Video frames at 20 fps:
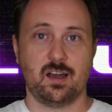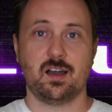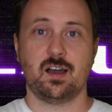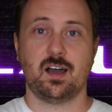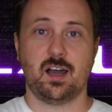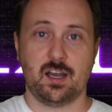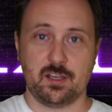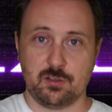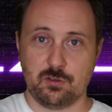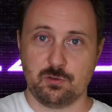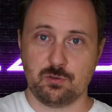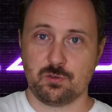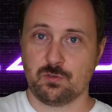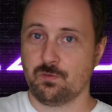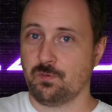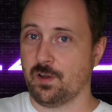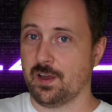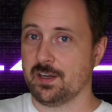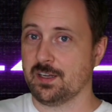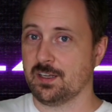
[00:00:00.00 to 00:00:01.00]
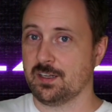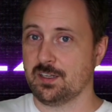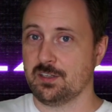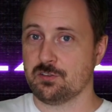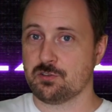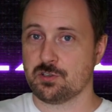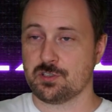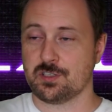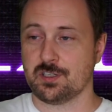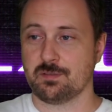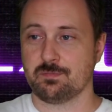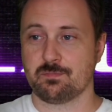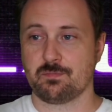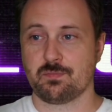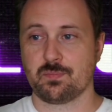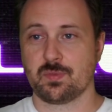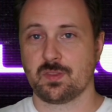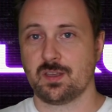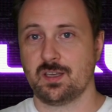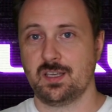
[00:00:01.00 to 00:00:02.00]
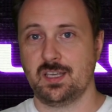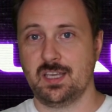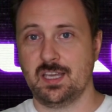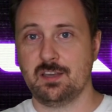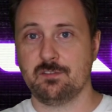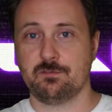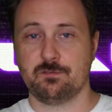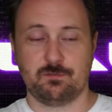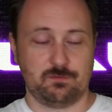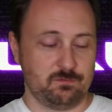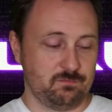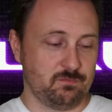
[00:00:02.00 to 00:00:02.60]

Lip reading: Are you finding it interesting? If